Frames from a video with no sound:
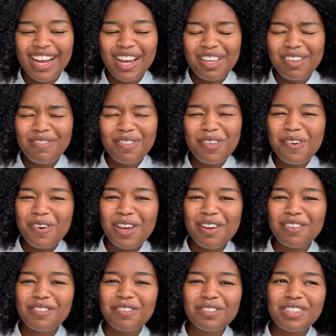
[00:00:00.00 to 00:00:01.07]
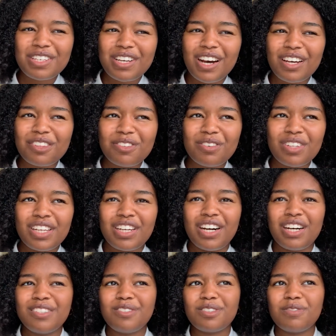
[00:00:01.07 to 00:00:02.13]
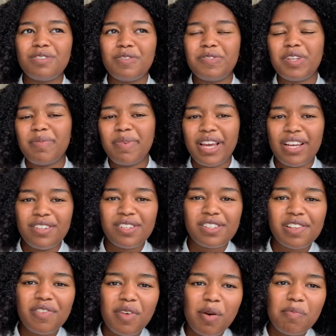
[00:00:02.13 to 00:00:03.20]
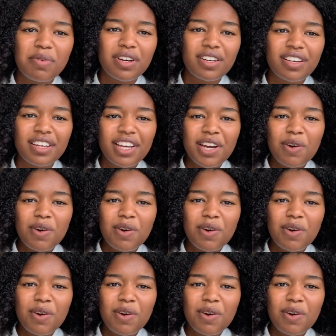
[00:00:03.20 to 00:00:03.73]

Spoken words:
even though I only got through like 150 pages of that book,